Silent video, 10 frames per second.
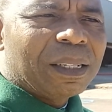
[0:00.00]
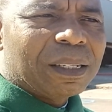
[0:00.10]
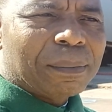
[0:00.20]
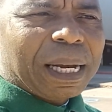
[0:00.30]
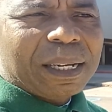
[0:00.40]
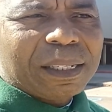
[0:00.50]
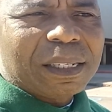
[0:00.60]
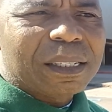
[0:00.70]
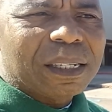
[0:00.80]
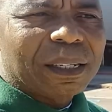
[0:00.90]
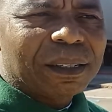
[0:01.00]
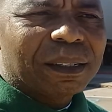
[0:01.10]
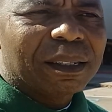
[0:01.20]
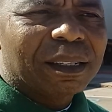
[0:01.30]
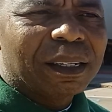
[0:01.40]
The mileage is still
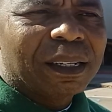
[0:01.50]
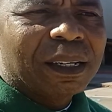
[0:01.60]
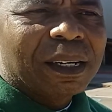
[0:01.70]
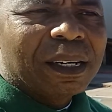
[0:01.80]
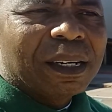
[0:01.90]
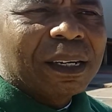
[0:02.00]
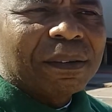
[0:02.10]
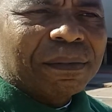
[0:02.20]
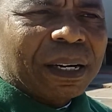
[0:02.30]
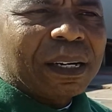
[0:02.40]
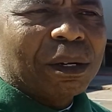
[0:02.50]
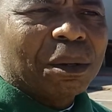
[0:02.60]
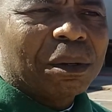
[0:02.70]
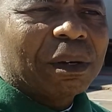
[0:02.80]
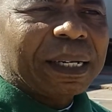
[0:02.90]
very
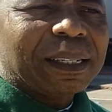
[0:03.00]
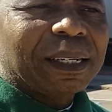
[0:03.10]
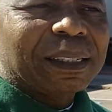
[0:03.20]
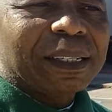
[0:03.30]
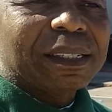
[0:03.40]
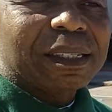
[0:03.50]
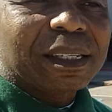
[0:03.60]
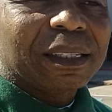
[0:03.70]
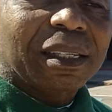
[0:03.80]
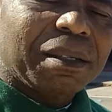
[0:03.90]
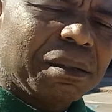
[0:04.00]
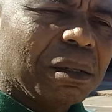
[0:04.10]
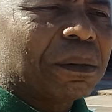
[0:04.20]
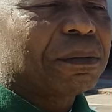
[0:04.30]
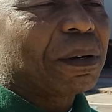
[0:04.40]
low. I think it is 16.
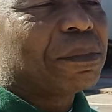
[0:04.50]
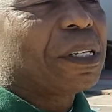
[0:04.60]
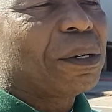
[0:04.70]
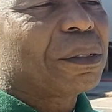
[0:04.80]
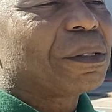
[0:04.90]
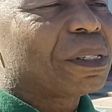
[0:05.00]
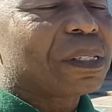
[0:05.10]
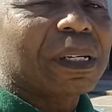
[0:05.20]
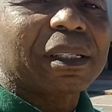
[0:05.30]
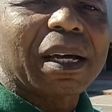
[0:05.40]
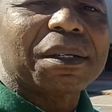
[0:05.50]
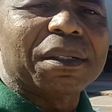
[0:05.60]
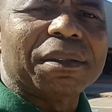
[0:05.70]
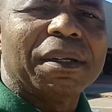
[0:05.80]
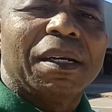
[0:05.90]
From 0 to 16,000.
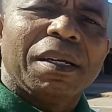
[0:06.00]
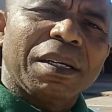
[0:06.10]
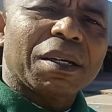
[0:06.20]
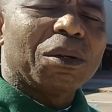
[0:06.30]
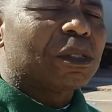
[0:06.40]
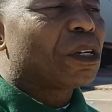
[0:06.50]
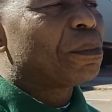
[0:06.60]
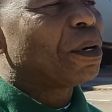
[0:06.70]
It was up